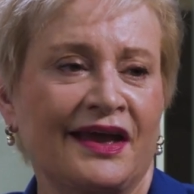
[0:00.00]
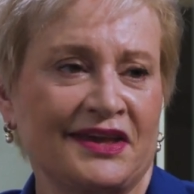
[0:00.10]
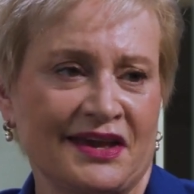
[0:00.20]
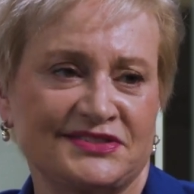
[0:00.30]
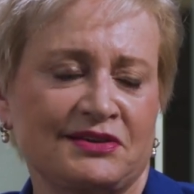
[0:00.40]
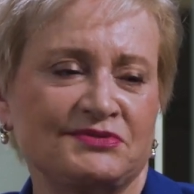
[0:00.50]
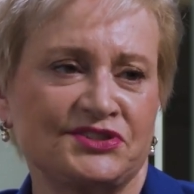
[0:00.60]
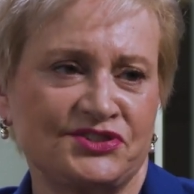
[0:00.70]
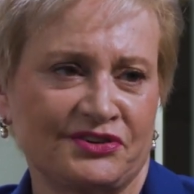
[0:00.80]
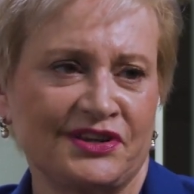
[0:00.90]
Yes, I was a
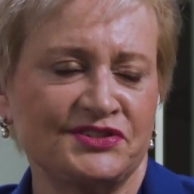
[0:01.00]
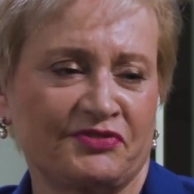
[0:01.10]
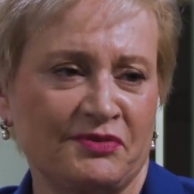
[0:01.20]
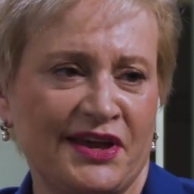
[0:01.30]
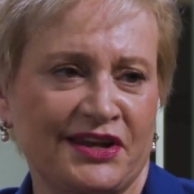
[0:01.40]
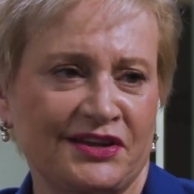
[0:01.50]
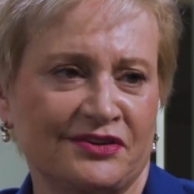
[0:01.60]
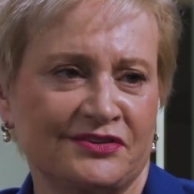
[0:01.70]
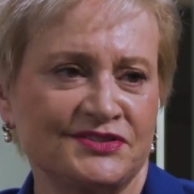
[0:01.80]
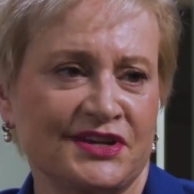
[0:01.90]
journalist for many
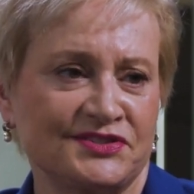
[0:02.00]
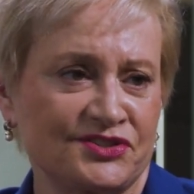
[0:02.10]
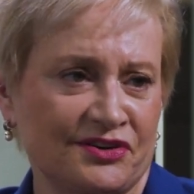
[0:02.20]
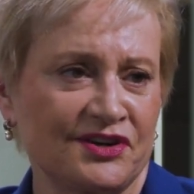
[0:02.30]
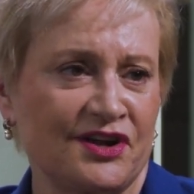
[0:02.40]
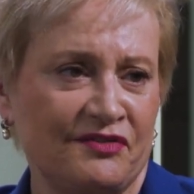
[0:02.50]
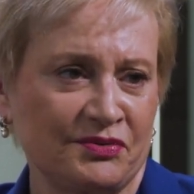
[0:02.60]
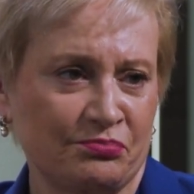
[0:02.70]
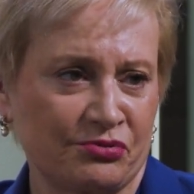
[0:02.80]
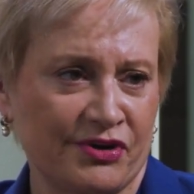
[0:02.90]
years. I started off
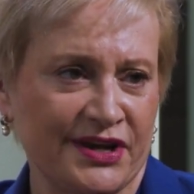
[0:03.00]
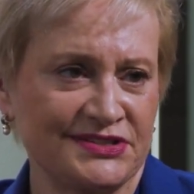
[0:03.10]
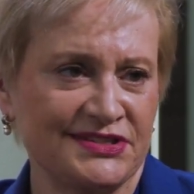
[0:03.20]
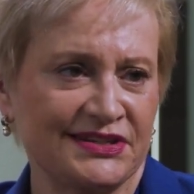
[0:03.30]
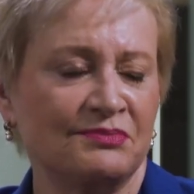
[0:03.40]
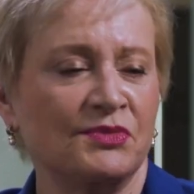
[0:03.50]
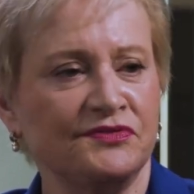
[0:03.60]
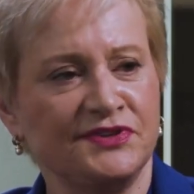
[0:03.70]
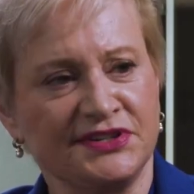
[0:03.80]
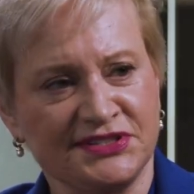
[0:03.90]
in print and
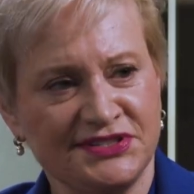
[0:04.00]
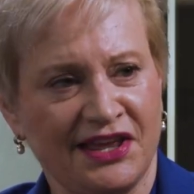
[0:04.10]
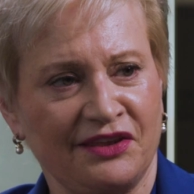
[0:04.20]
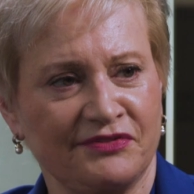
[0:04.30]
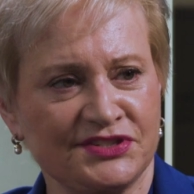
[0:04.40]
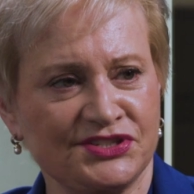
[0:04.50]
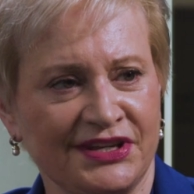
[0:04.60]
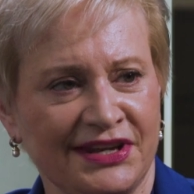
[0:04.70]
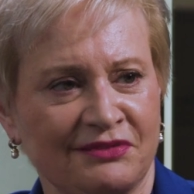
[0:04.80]
moved into television.